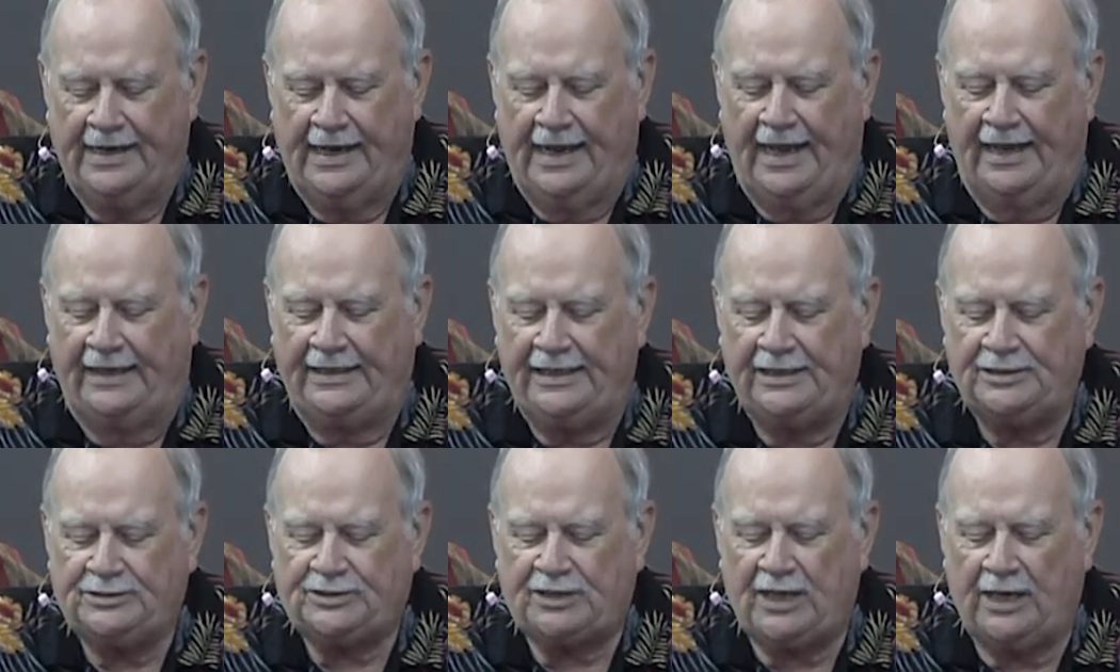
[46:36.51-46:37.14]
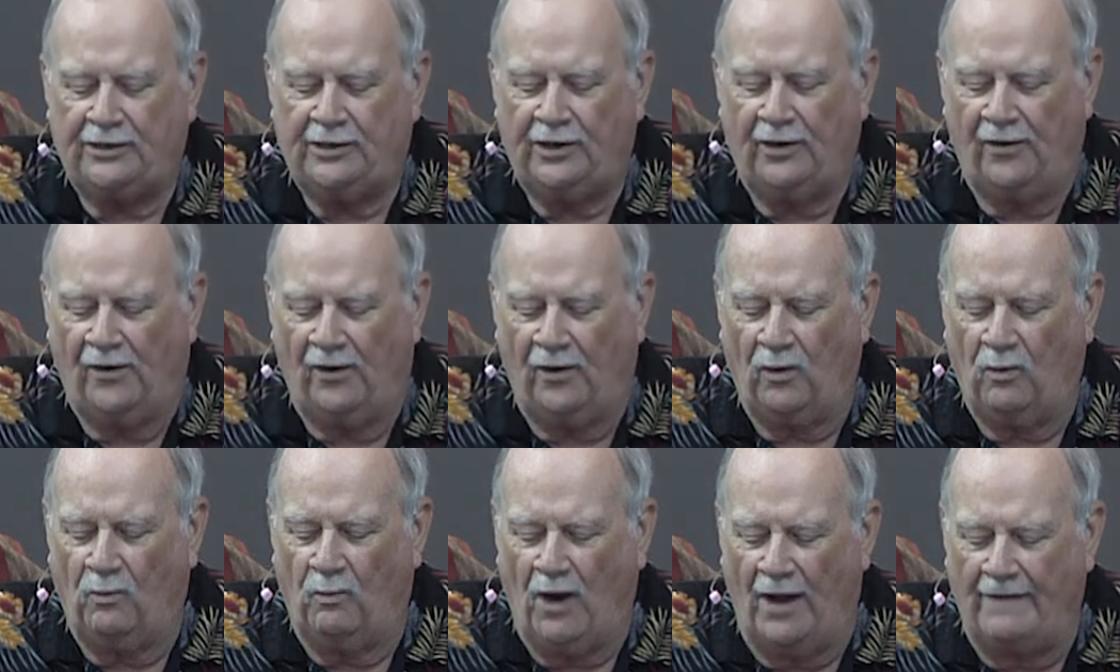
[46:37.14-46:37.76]
And he said to
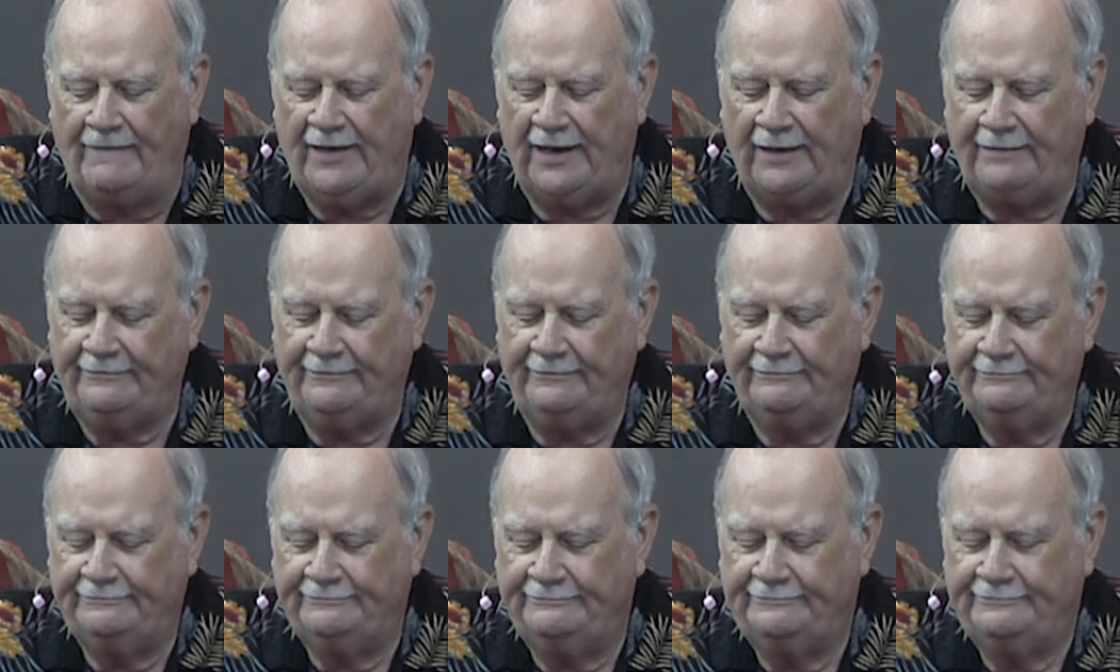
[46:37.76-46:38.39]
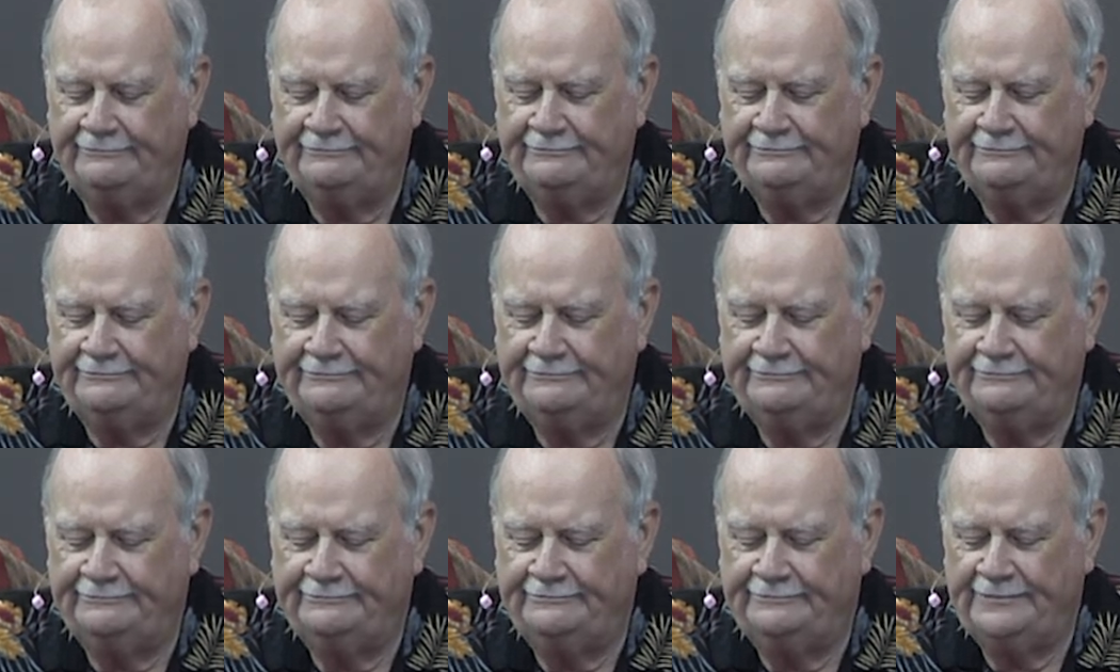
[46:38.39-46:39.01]
her, Woman,
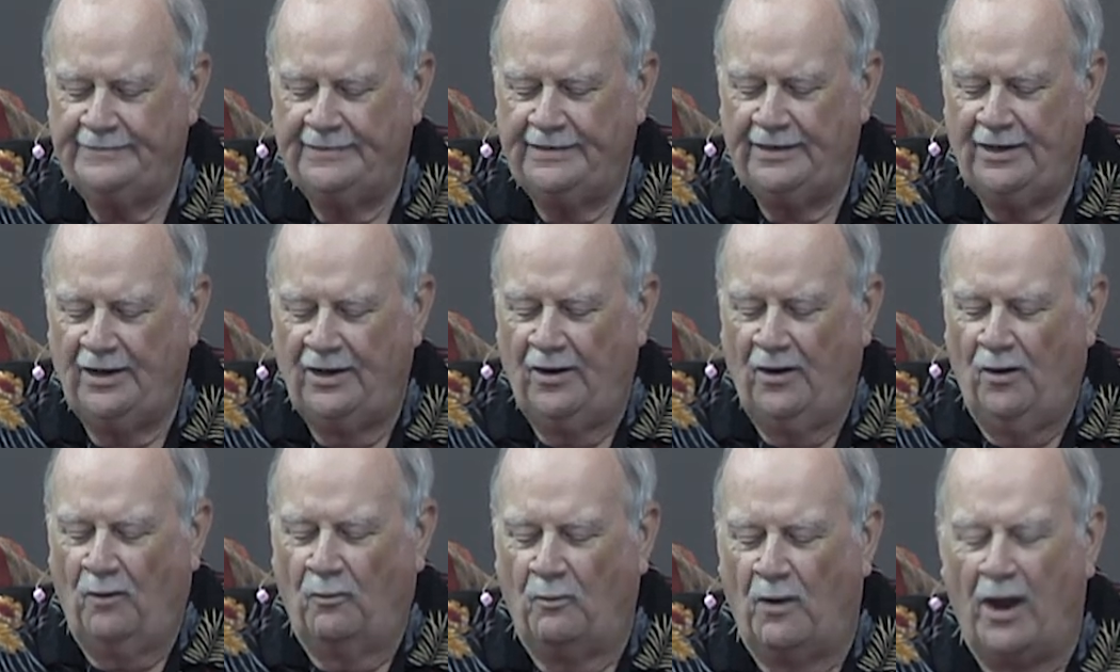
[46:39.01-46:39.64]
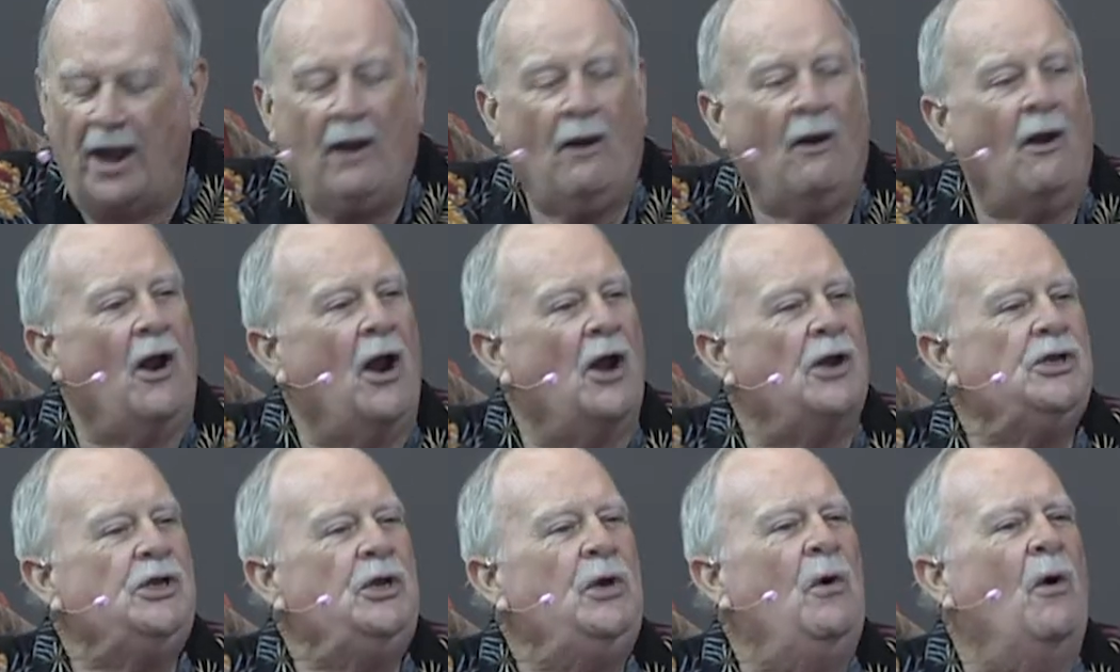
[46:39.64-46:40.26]
where
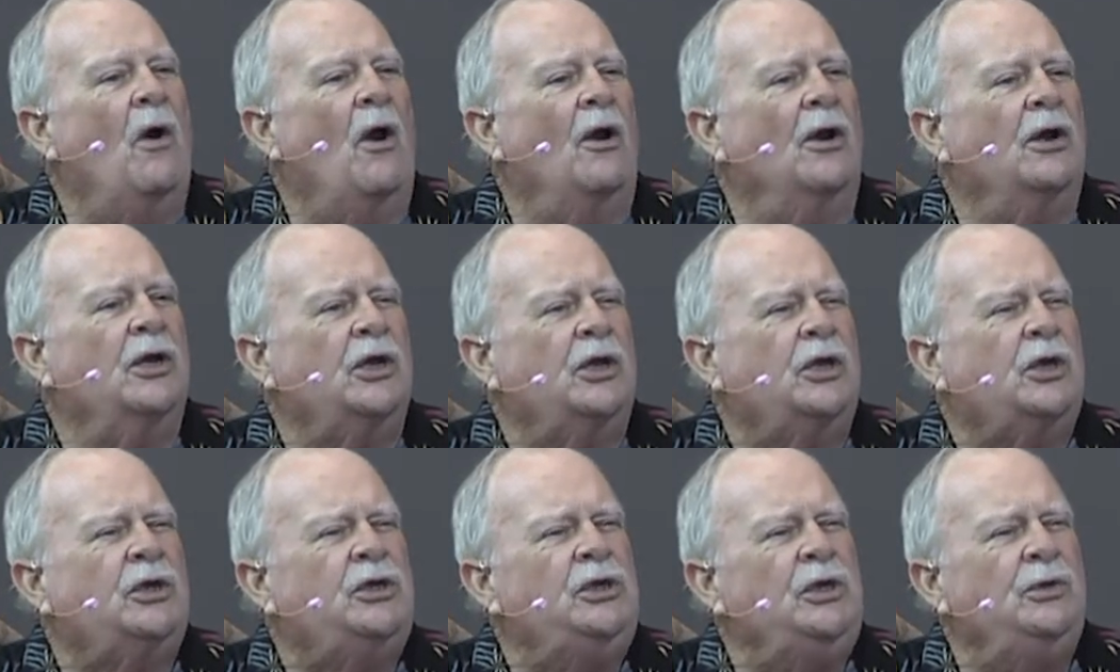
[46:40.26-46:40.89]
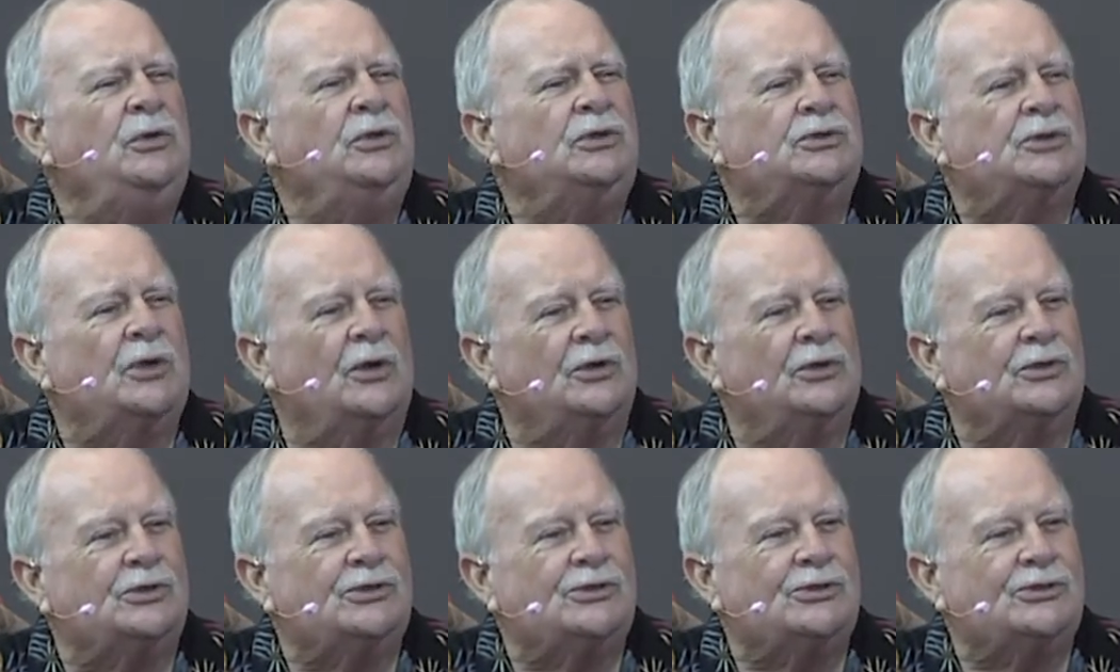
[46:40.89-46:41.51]
are your
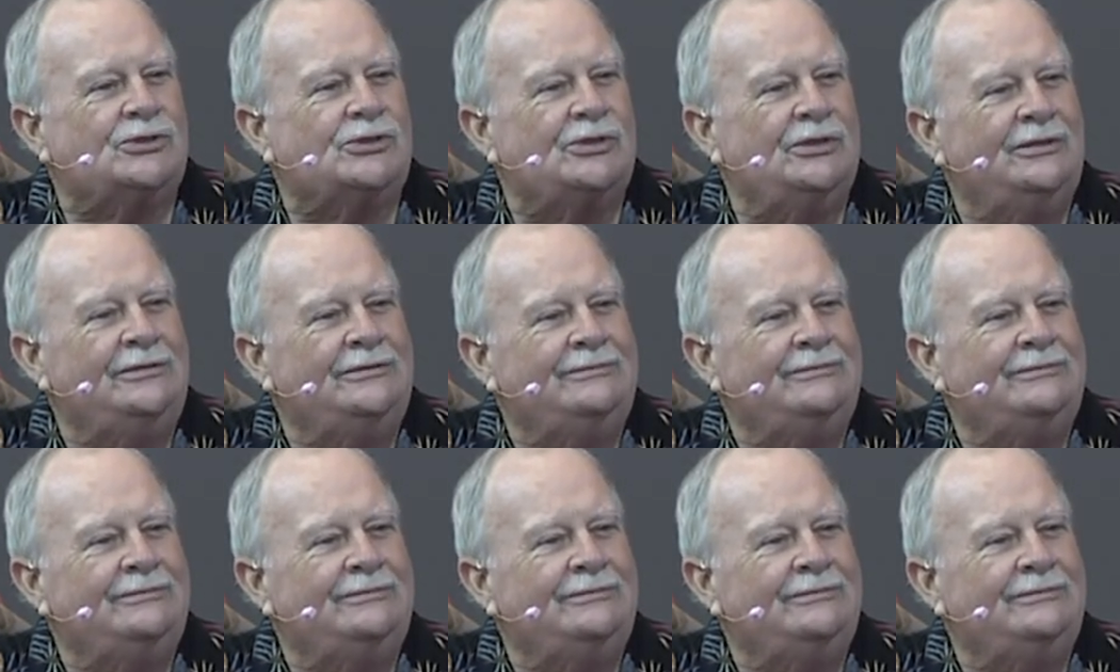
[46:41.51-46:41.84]
accusers?